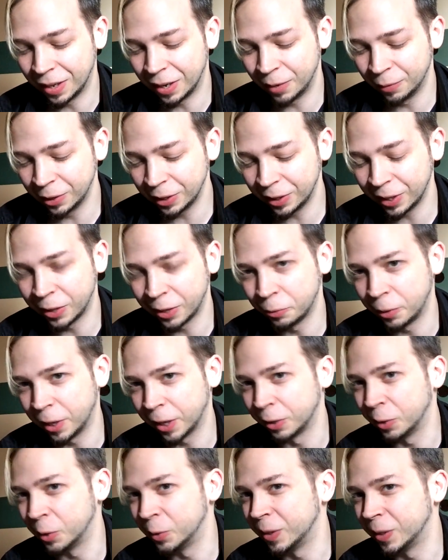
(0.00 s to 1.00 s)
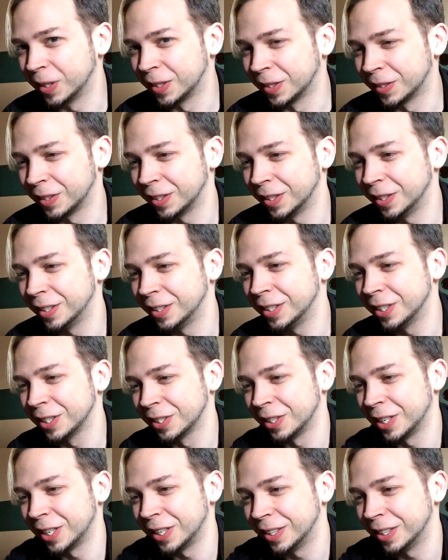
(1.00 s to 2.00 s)
I really like Crack Lotus. He does
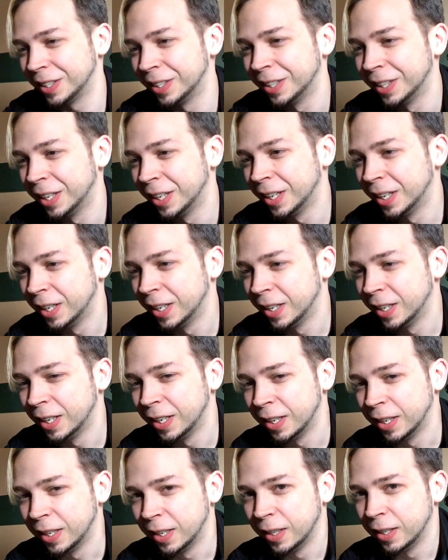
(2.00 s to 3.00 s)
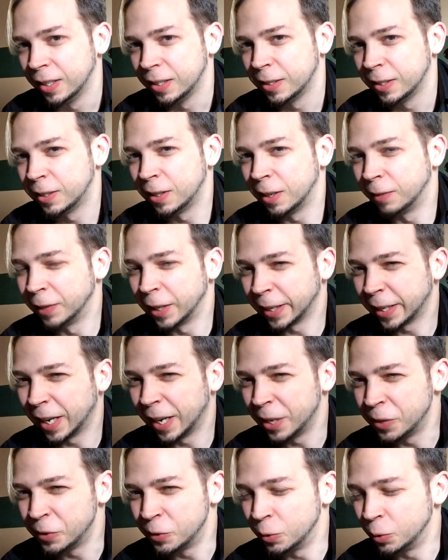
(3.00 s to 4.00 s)
a lot of stuff like
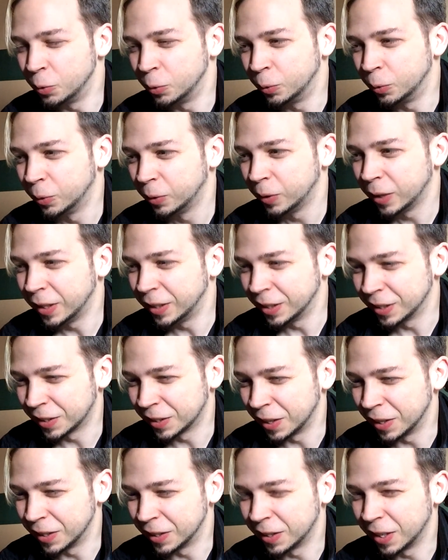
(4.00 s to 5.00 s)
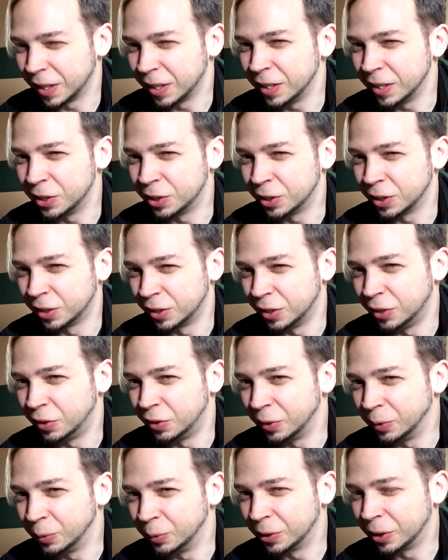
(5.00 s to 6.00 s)
I do, in the sense that he's just a
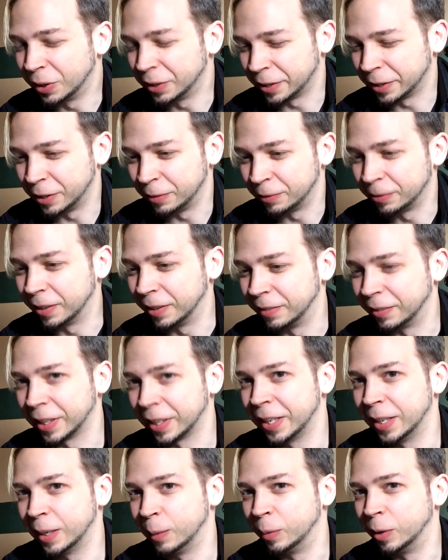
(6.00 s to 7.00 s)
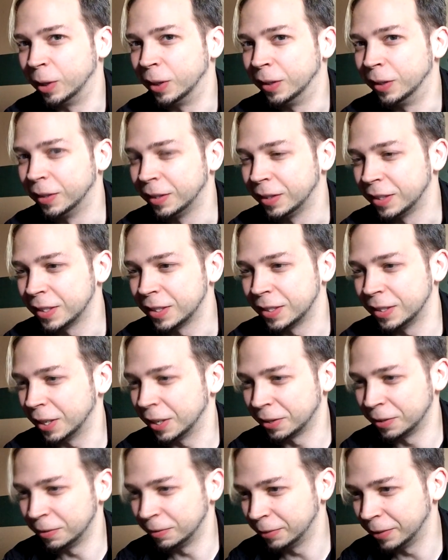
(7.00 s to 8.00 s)
dude talking in front of a camera. It's
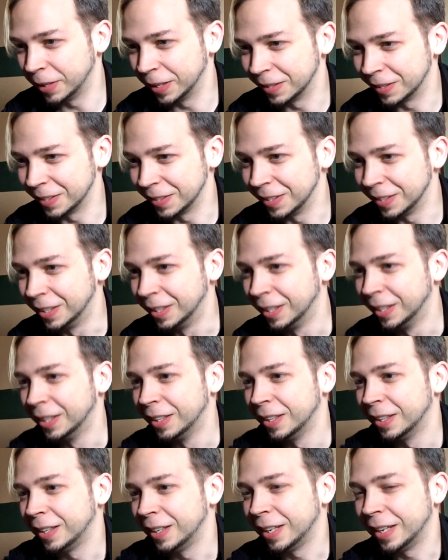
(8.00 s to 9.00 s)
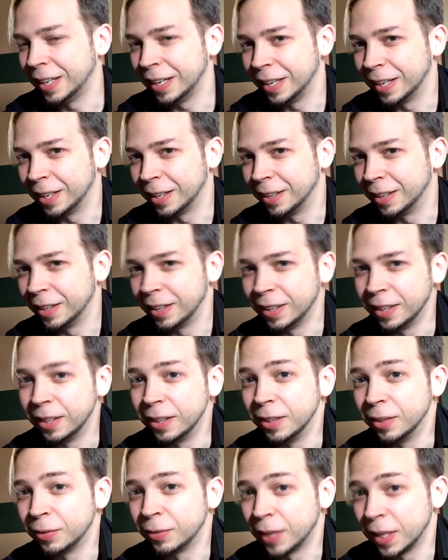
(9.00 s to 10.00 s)
nothing fancy. And
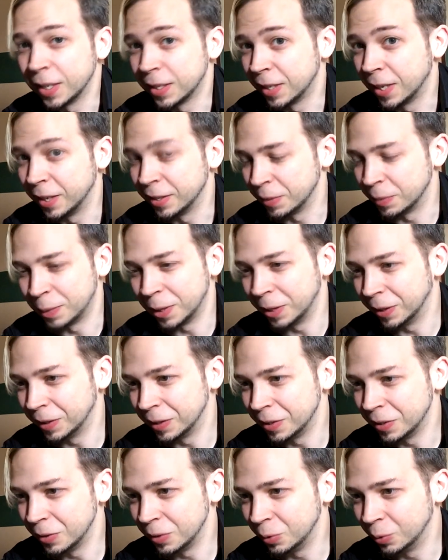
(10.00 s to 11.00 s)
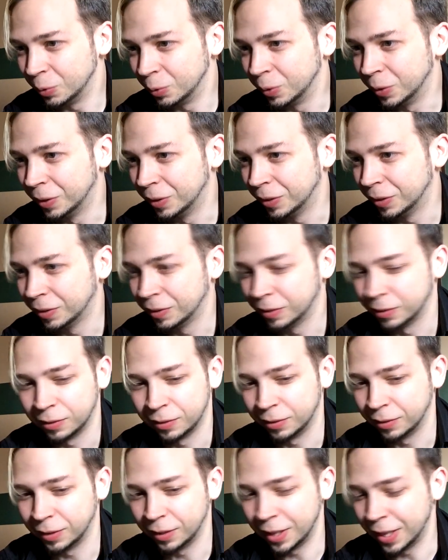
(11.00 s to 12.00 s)
if that sounds appealing to you,
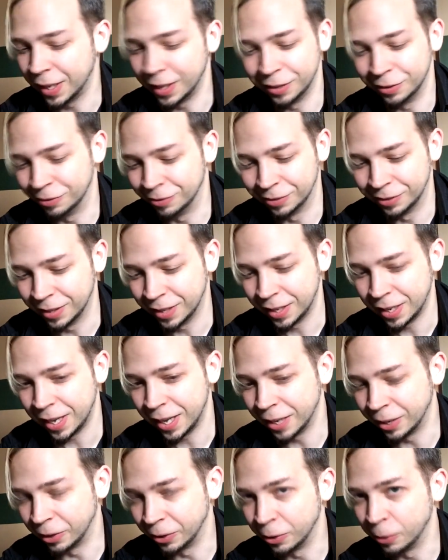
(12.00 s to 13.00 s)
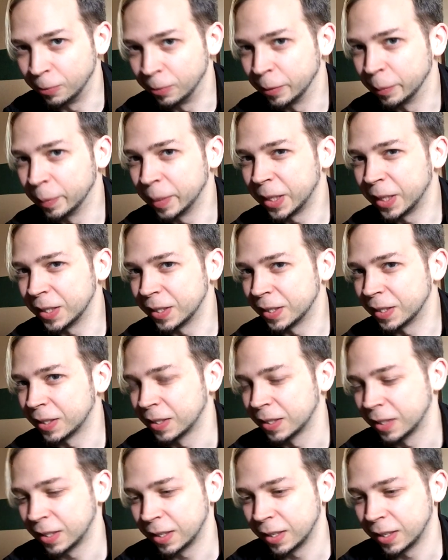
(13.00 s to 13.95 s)
then head on over, because